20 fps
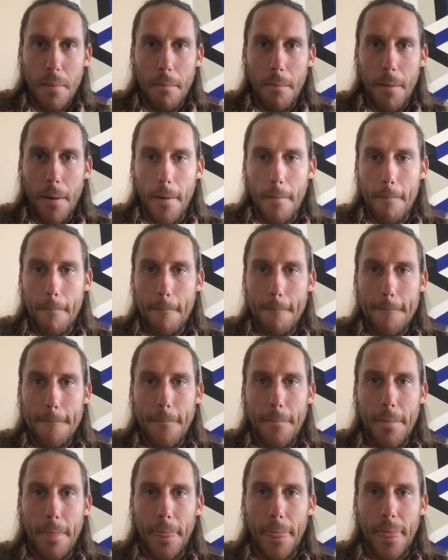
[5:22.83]
Boom,
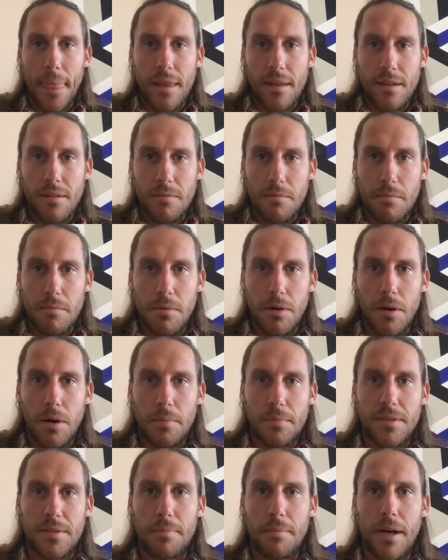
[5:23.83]

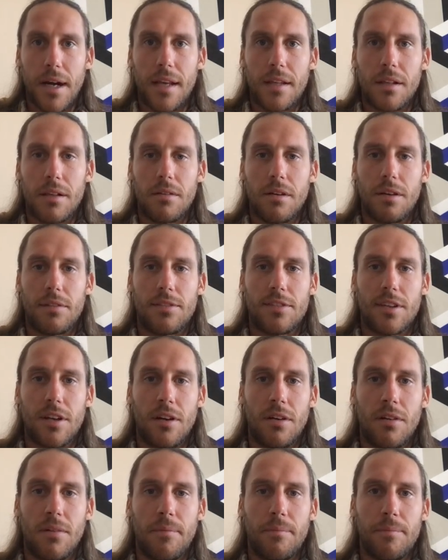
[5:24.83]
boom, spinal wave. So